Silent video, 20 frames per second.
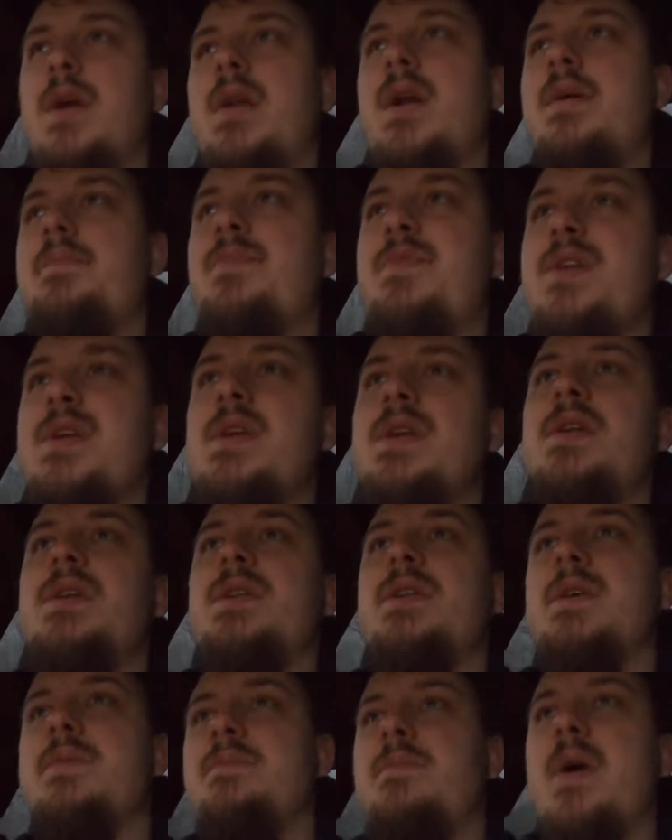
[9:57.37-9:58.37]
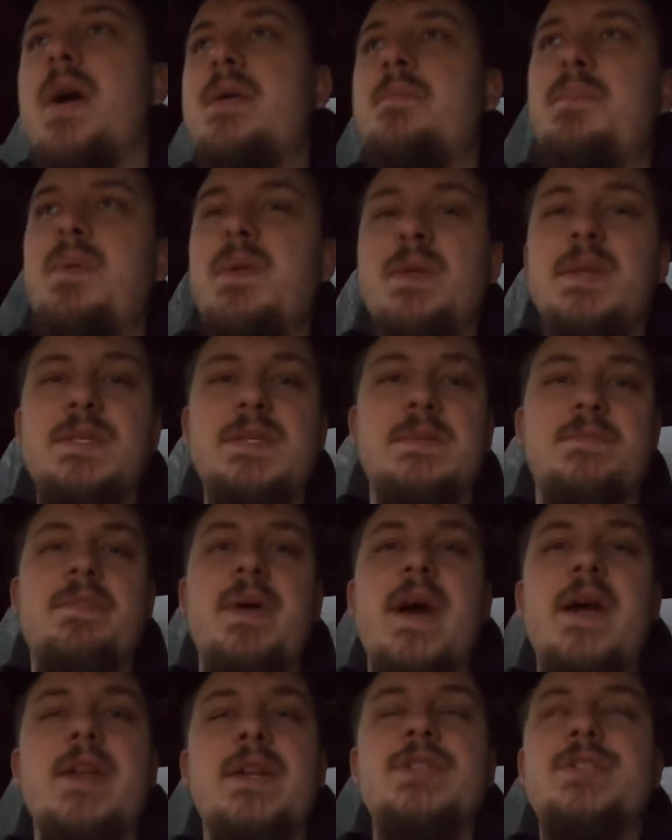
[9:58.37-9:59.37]
and I'm thinking it might be some
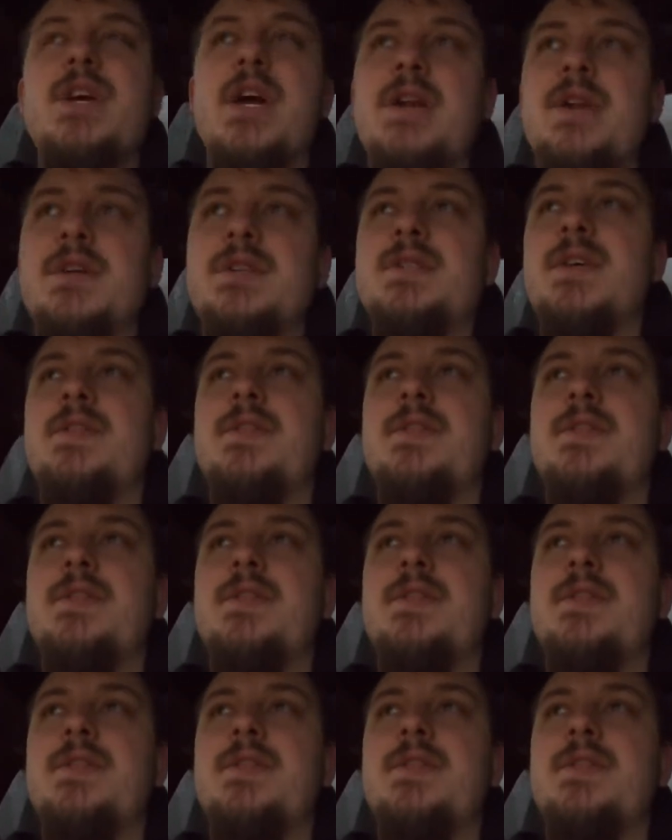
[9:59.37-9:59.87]
bad injectors.